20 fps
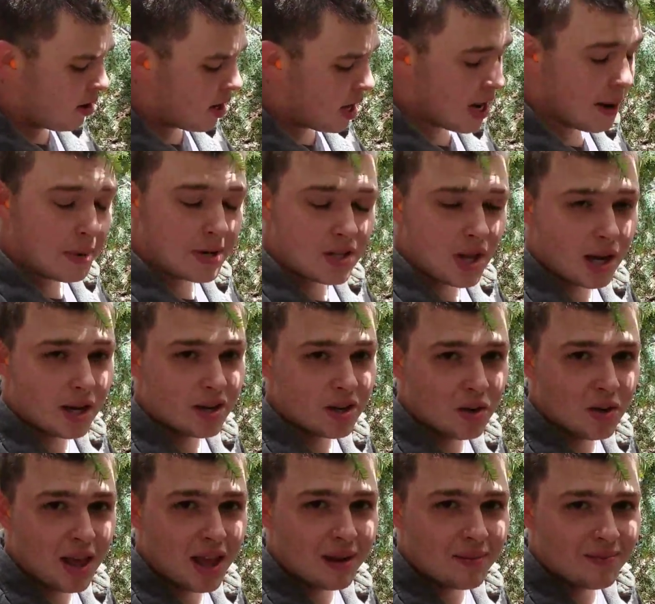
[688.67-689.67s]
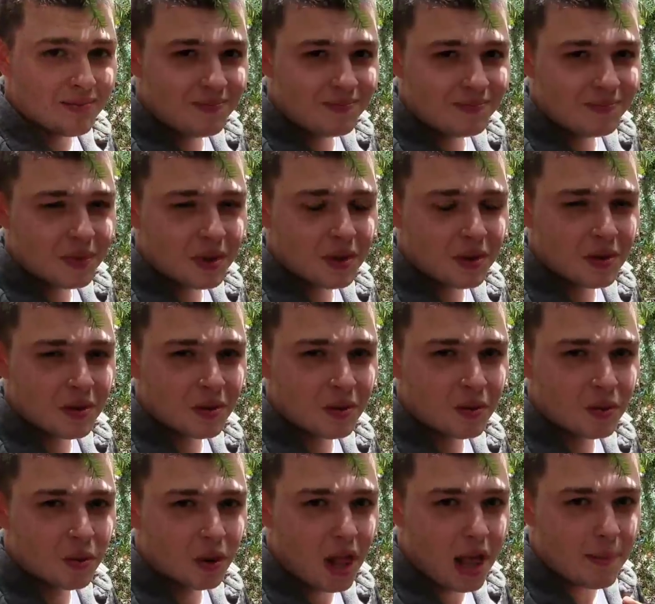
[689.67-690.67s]
and I'm excited to do that.
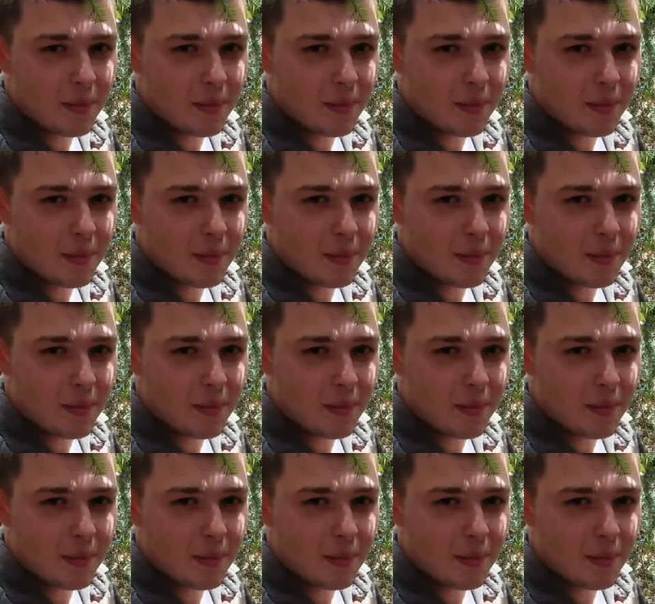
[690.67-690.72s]
Well,